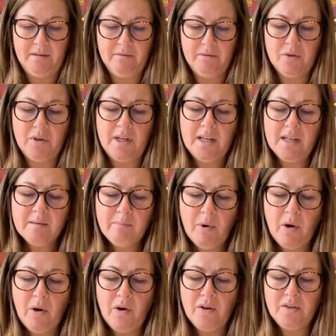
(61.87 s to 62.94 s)
So let us
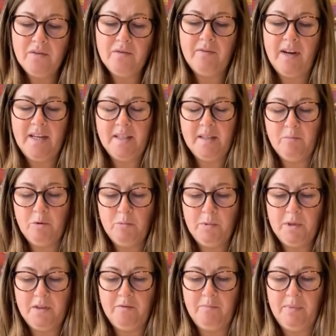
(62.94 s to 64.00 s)
pause and find a
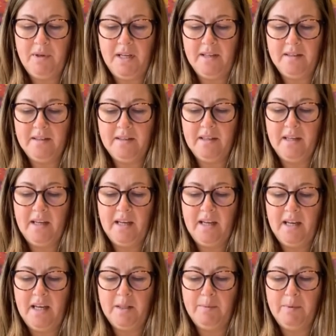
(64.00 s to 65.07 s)
moment of peace
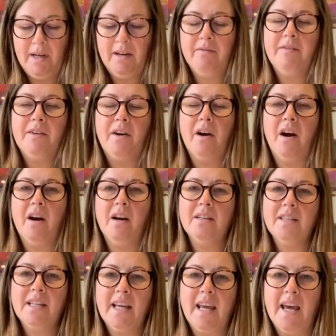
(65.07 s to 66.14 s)
as we lift our
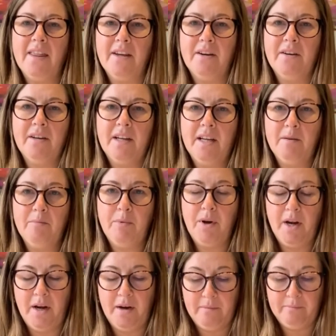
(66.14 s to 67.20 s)
hearts together in
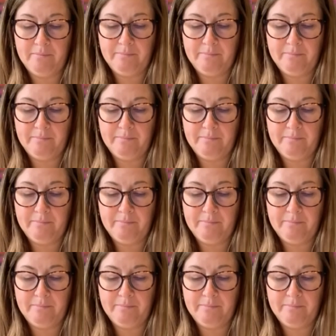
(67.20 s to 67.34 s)
prayer.